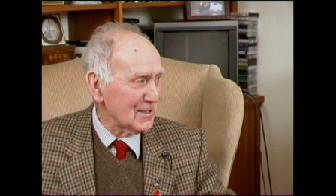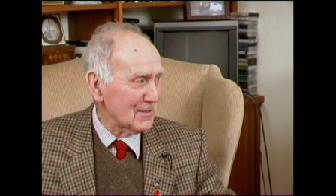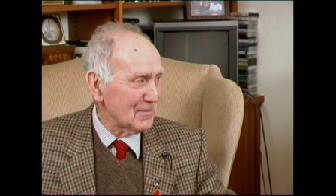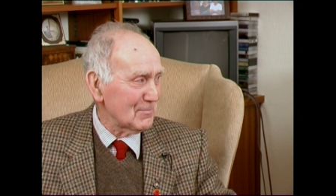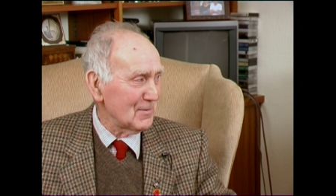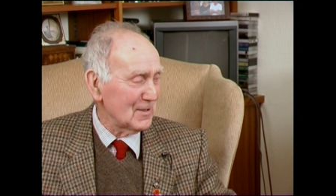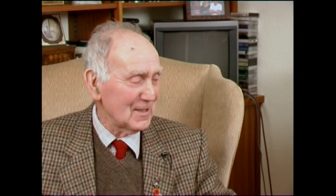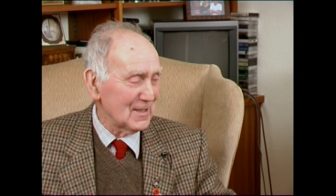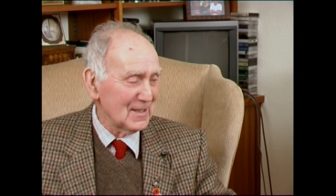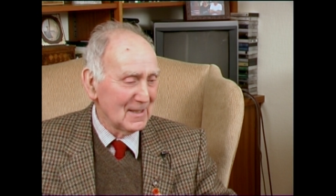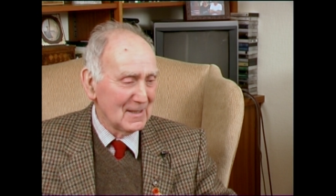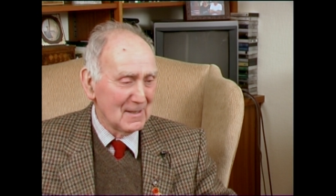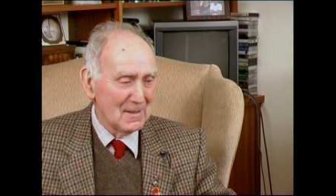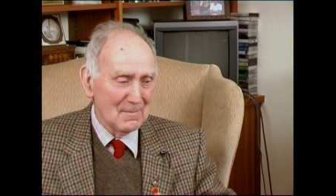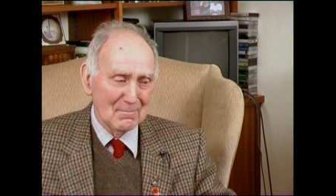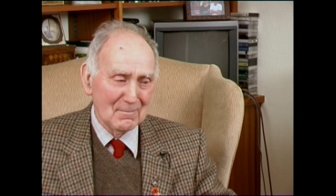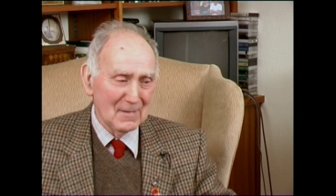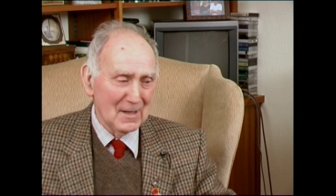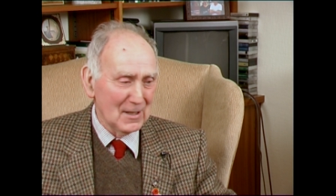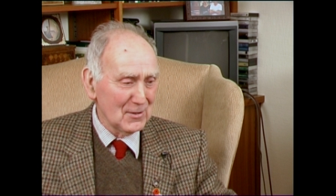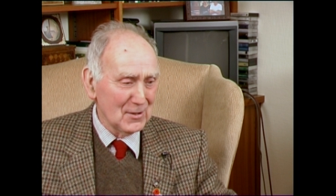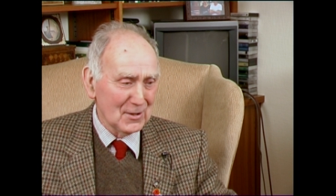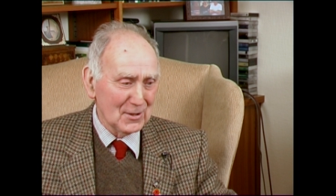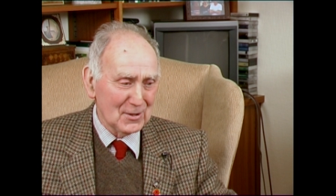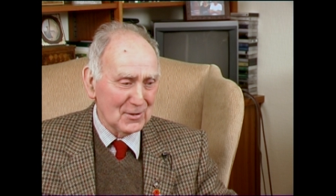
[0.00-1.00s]
But
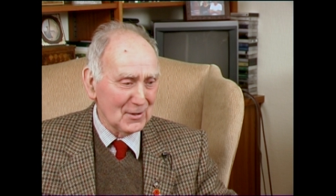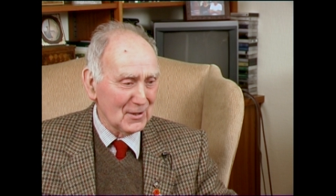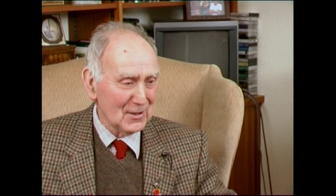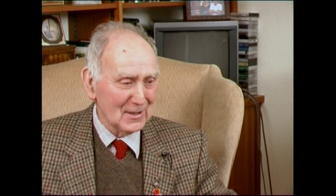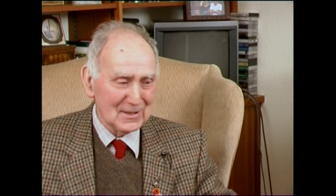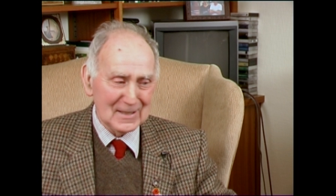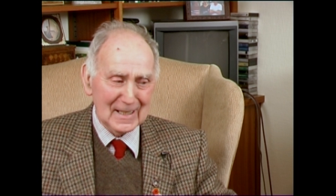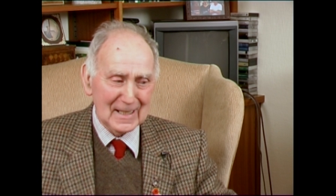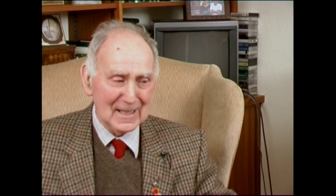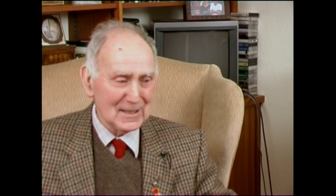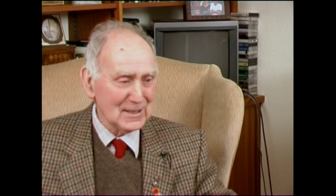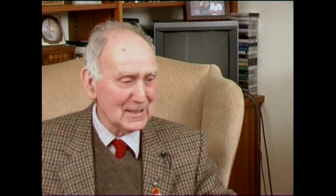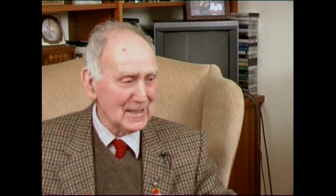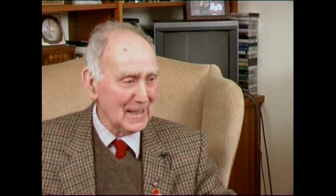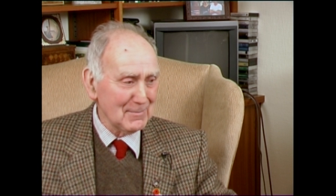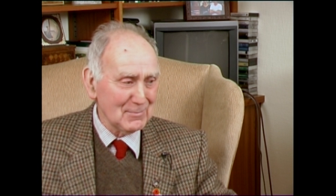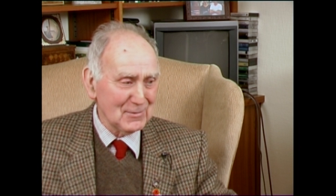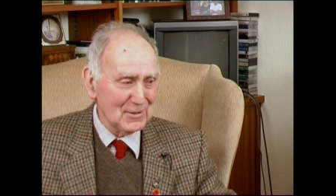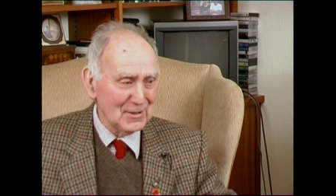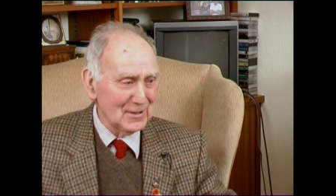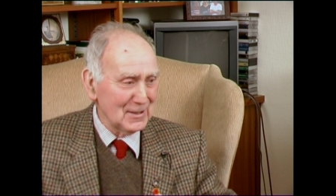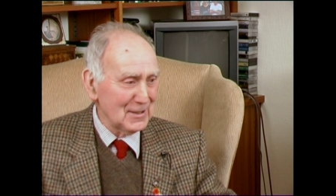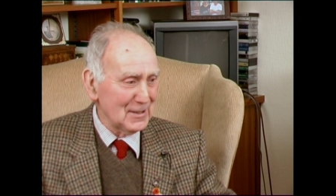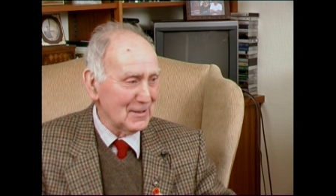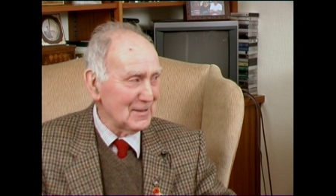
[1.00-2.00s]
mother took
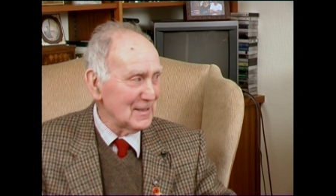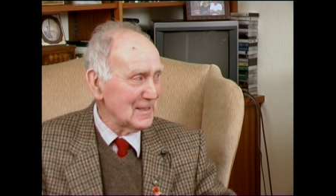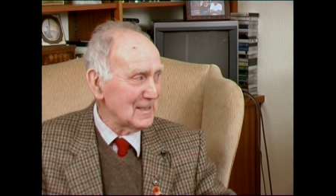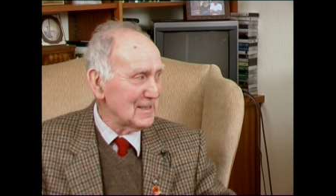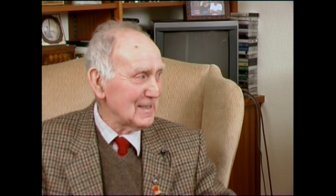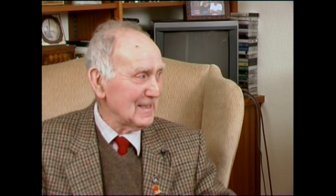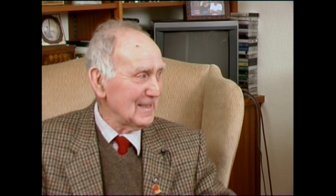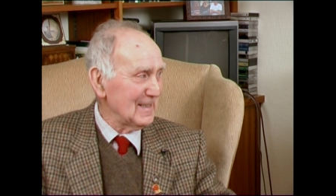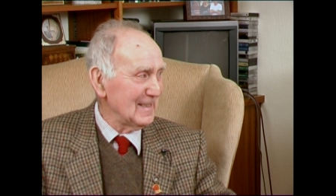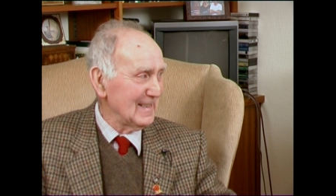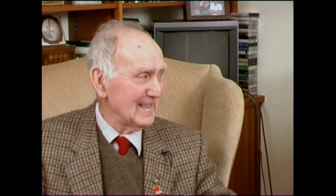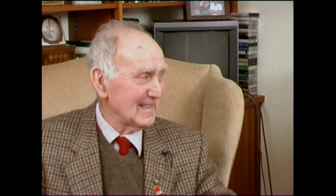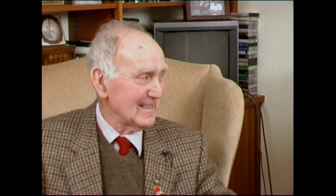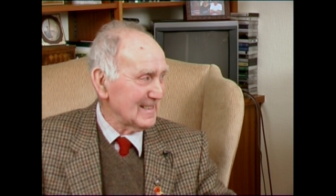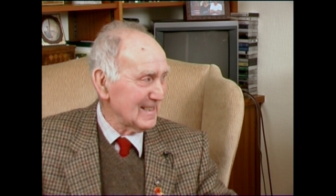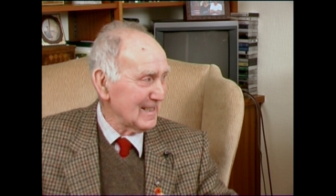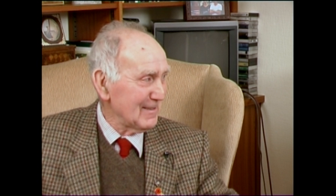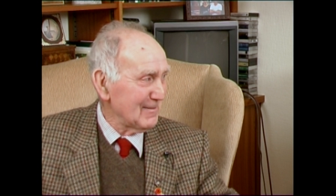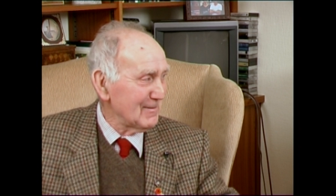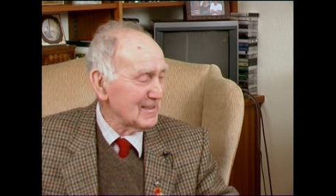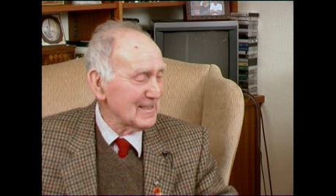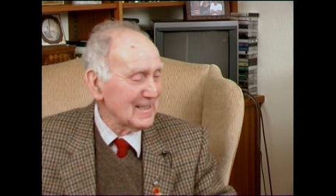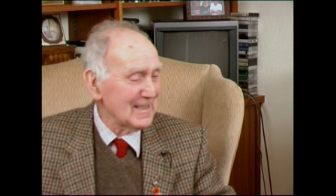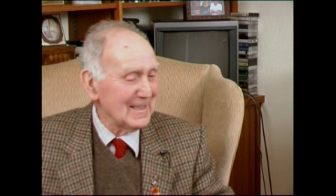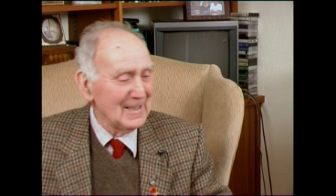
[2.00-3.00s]
exception to it. She she
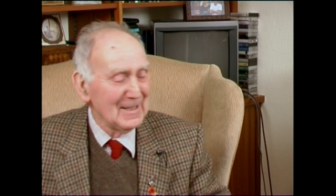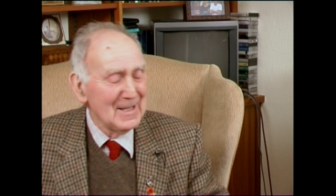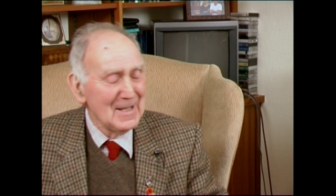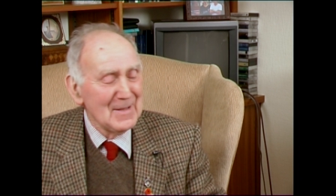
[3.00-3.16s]
was a